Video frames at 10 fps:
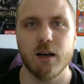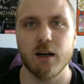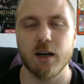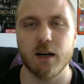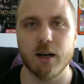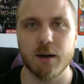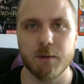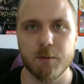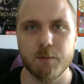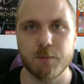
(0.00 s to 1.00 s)

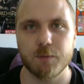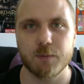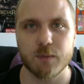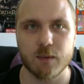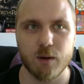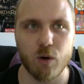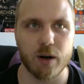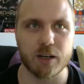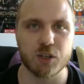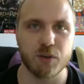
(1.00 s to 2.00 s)

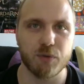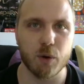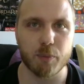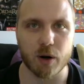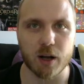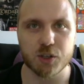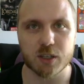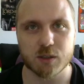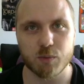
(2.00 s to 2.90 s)
or actually few projects